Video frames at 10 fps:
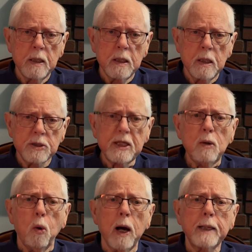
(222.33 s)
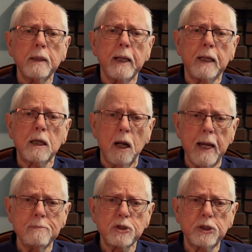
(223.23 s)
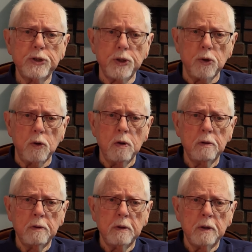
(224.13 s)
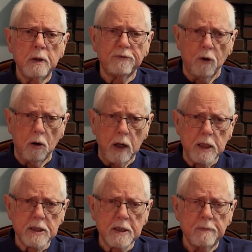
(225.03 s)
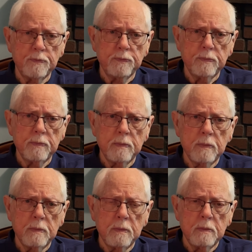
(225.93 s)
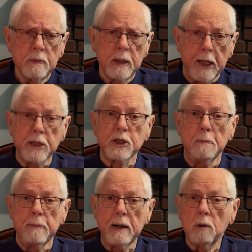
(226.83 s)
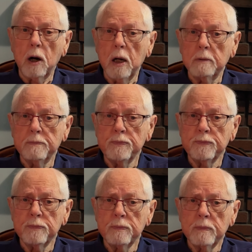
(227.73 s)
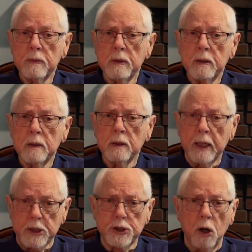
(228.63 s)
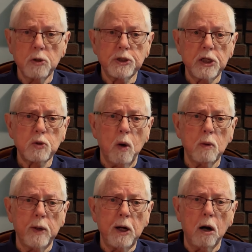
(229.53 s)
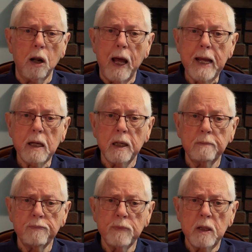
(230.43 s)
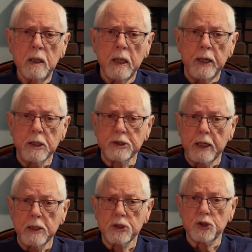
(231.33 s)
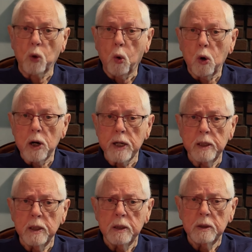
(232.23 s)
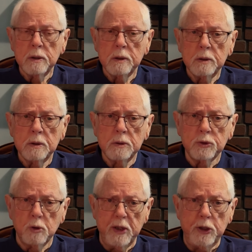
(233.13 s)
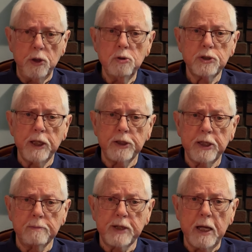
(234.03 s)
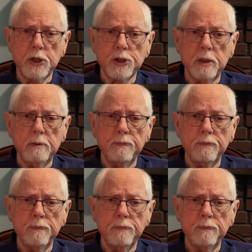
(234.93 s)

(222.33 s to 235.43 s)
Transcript: See what it claims to do for us. It is a mirror. It shows us what we are like. It is a sword to be used in temptation